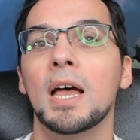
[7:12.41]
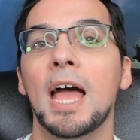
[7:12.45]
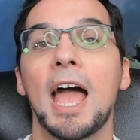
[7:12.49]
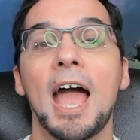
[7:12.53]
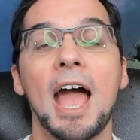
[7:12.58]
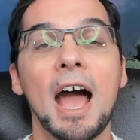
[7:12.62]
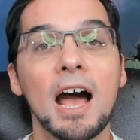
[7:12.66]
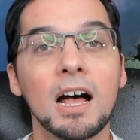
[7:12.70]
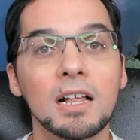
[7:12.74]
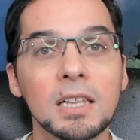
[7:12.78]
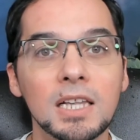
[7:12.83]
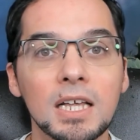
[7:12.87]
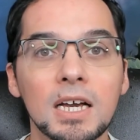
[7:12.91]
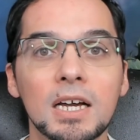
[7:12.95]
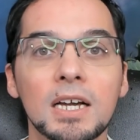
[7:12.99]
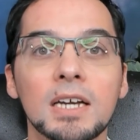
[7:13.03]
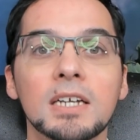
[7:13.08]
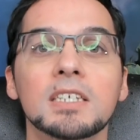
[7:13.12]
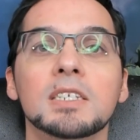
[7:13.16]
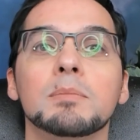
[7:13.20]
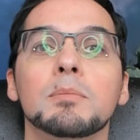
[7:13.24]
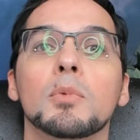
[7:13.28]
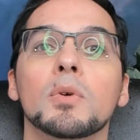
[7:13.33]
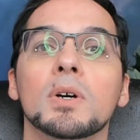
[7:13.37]

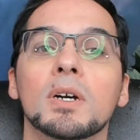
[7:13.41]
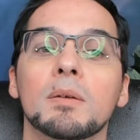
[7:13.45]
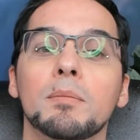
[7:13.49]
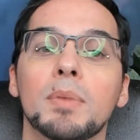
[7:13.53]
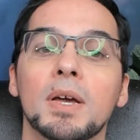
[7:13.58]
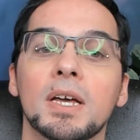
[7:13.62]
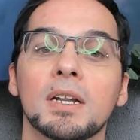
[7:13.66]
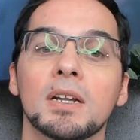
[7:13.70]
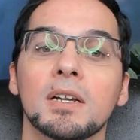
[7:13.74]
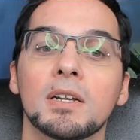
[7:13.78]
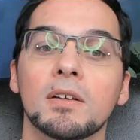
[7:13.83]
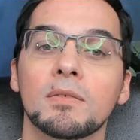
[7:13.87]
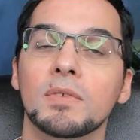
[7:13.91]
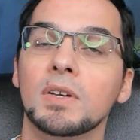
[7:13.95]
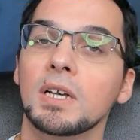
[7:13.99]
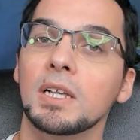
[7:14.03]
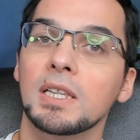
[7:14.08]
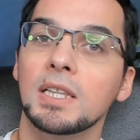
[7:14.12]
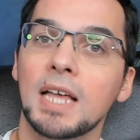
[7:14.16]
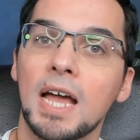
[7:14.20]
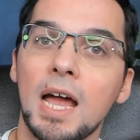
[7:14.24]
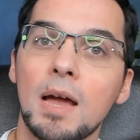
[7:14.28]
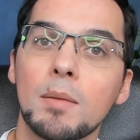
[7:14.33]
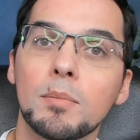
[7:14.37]
allies, more competitive
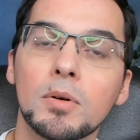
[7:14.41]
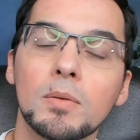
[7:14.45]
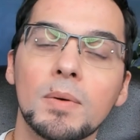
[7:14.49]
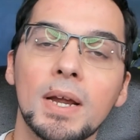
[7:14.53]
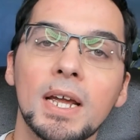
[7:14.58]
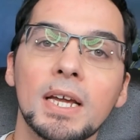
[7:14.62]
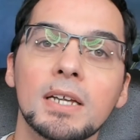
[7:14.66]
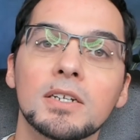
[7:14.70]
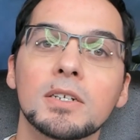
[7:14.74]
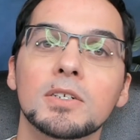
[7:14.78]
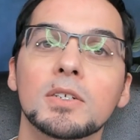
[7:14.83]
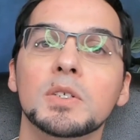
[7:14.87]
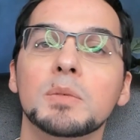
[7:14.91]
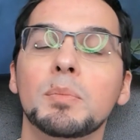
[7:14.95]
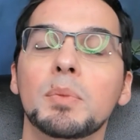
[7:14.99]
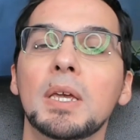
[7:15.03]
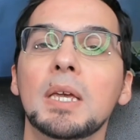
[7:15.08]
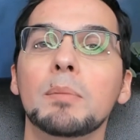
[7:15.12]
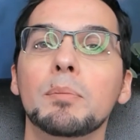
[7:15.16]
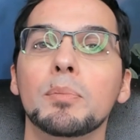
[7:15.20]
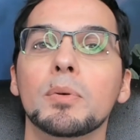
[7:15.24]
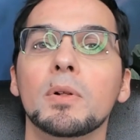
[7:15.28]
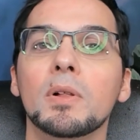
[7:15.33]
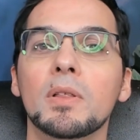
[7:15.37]
collaborators,
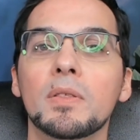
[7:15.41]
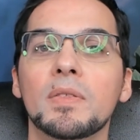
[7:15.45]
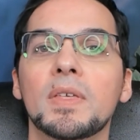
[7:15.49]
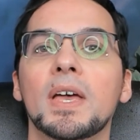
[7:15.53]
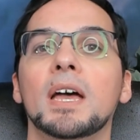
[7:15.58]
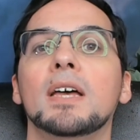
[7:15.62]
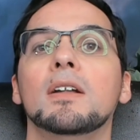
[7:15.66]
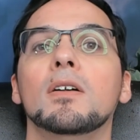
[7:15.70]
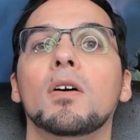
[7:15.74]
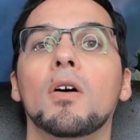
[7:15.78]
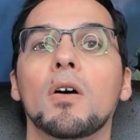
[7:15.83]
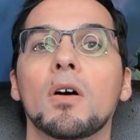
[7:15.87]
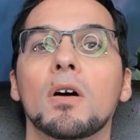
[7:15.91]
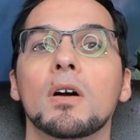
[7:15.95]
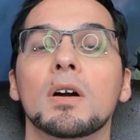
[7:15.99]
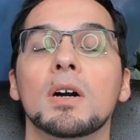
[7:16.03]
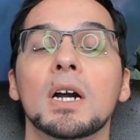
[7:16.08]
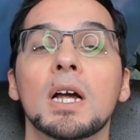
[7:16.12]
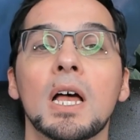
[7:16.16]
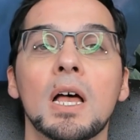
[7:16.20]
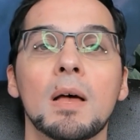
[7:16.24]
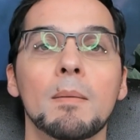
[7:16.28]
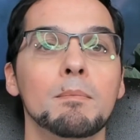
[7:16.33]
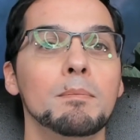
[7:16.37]
people that
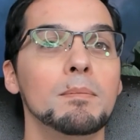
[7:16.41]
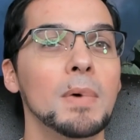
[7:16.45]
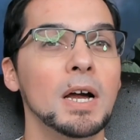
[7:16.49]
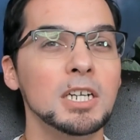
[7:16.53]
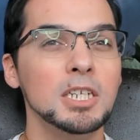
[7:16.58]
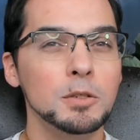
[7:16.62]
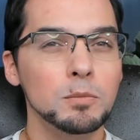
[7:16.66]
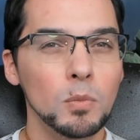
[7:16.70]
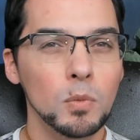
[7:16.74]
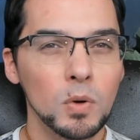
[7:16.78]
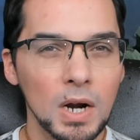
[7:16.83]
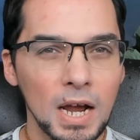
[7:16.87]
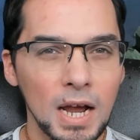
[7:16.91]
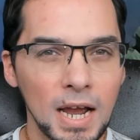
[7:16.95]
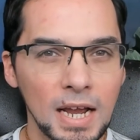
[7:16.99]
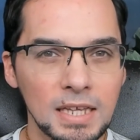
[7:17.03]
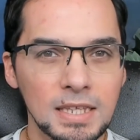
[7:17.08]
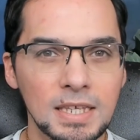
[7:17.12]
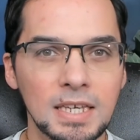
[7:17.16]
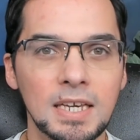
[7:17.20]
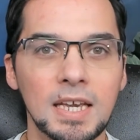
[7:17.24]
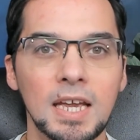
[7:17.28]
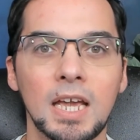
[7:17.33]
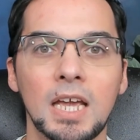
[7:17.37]
are much more
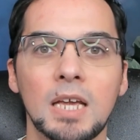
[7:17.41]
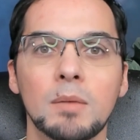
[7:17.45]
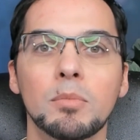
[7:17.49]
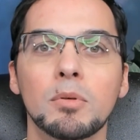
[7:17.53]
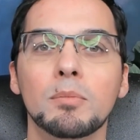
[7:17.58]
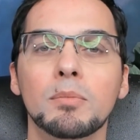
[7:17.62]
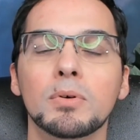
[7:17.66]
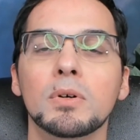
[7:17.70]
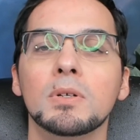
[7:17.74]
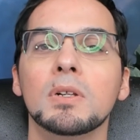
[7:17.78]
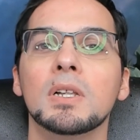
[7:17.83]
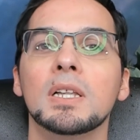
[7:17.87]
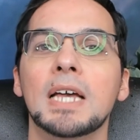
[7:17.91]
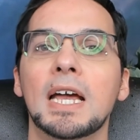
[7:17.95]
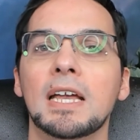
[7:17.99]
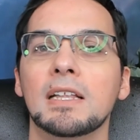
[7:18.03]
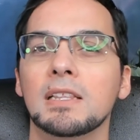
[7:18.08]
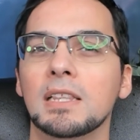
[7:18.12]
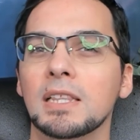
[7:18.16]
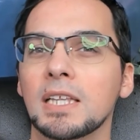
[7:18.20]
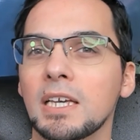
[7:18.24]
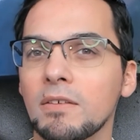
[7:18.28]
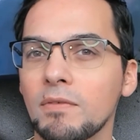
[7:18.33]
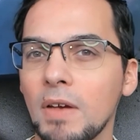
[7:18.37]
highly capable
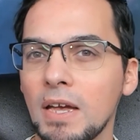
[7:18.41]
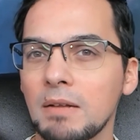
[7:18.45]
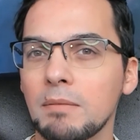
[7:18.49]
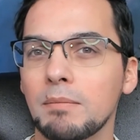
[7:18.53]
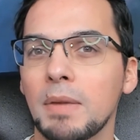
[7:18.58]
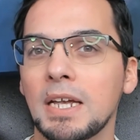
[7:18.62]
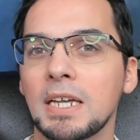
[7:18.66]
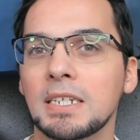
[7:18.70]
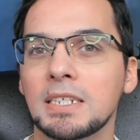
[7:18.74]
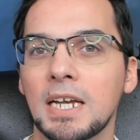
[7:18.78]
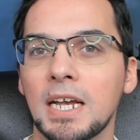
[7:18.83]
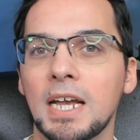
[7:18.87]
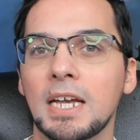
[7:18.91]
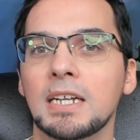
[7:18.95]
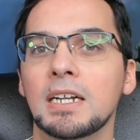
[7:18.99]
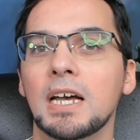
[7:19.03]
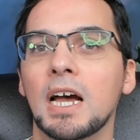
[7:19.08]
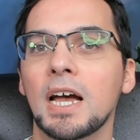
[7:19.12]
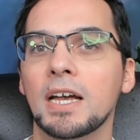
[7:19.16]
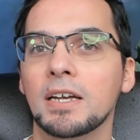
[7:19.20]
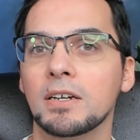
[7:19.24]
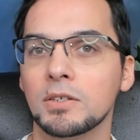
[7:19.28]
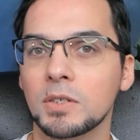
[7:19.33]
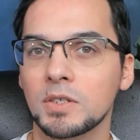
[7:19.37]
and live and maintain
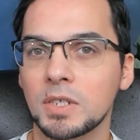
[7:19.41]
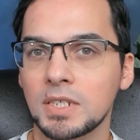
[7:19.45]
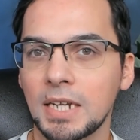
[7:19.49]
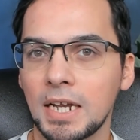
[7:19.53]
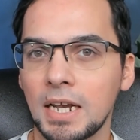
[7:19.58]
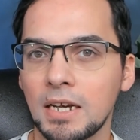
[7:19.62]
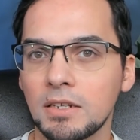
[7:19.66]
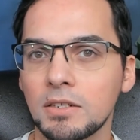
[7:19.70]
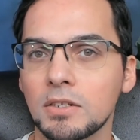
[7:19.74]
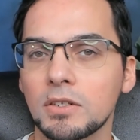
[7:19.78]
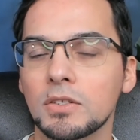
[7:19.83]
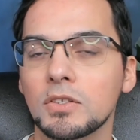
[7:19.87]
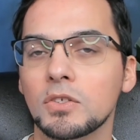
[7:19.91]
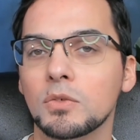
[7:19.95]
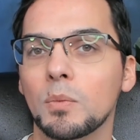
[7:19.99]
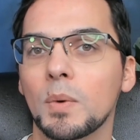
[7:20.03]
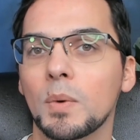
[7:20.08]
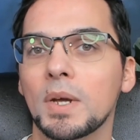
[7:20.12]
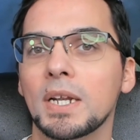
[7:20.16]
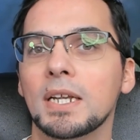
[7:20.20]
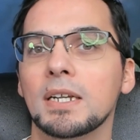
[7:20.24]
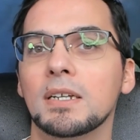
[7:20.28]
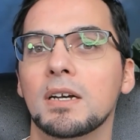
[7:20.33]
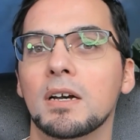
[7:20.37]
higher standards
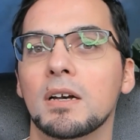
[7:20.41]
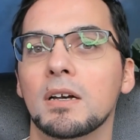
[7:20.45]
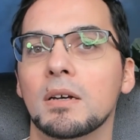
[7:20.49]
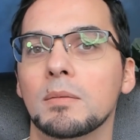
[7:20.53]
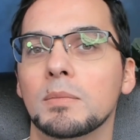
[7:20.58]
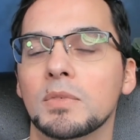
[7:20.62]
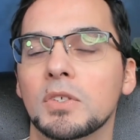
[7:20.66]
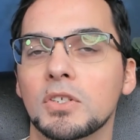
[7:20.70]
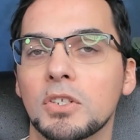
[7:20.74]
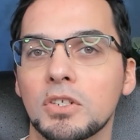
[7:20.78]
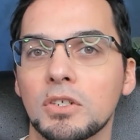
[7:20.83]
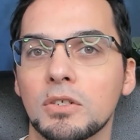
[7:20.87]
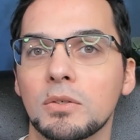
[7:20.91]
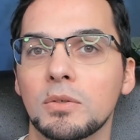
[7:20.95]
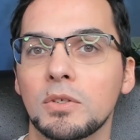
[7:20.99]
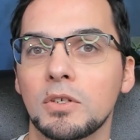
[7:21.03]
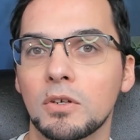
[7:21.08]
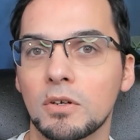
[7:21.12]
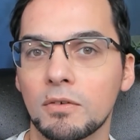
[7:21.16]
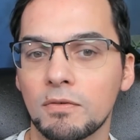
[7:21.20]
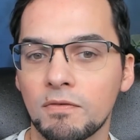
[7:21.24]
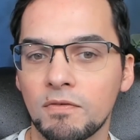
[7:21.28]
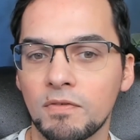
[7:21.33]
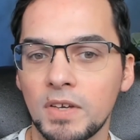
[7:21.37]
when it comes to
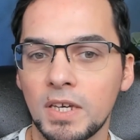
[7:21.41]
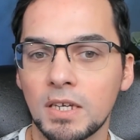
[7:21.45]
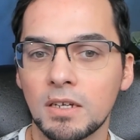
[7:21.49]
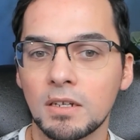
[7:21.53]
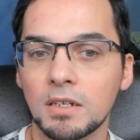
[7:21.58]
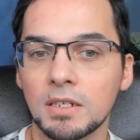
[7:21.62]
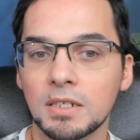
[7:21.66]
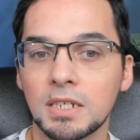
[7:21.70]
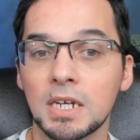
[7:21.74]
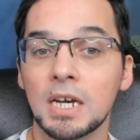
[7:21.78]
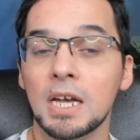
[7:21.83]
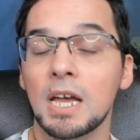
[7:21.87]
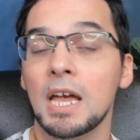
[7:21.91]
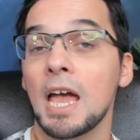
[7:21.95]
your field.